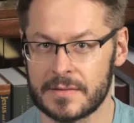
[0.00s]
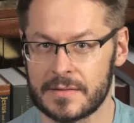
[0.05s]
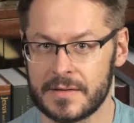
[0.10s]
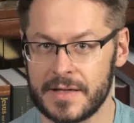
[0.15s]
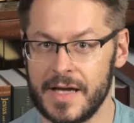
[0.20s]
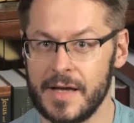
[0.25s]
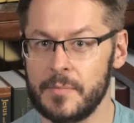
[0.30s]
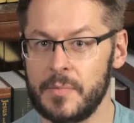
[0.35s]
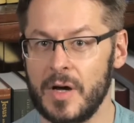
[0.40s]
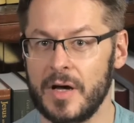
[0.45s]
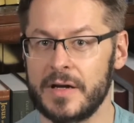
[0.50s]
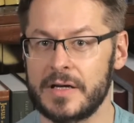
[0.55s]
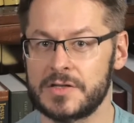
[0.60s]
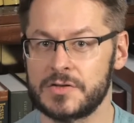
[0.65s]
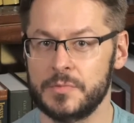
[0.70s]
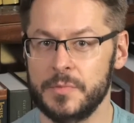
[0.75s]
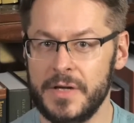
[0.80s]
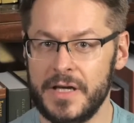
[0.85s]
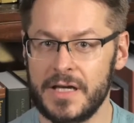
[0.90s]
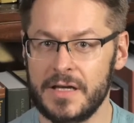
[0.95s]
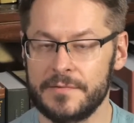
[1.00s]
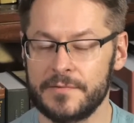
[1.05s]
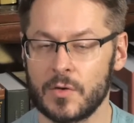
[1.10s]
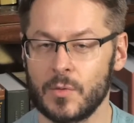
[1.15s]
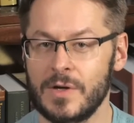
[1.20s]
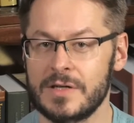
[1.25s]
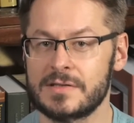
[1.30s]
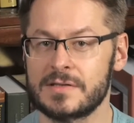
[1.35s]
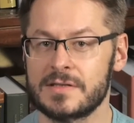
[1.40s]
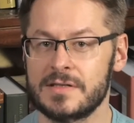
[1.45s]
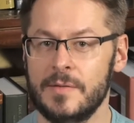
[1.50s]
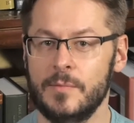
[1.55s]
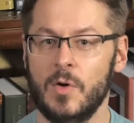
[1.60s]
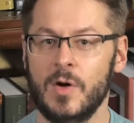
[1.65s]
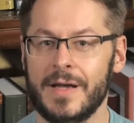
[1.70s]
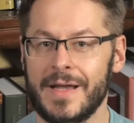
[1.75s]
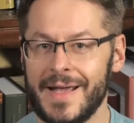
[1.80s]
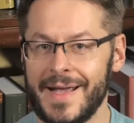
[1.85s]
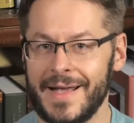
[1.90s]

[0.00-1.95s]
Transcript: Can't punish me for what someone